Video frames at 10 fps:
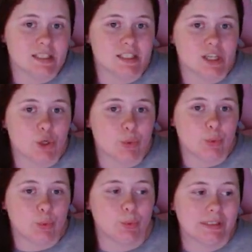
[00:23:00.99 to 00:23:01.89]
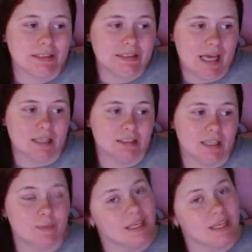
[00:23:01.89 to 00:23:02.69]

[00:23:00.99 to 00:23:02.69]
So yeah, and my